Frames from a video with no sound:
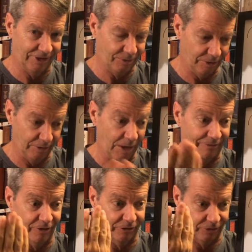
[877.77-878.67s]
They, uh, I've
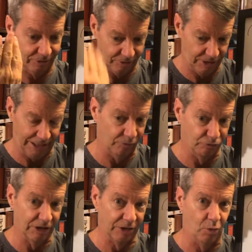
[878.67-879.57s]
also like
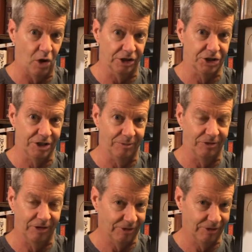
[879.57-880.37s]
really washed themselves.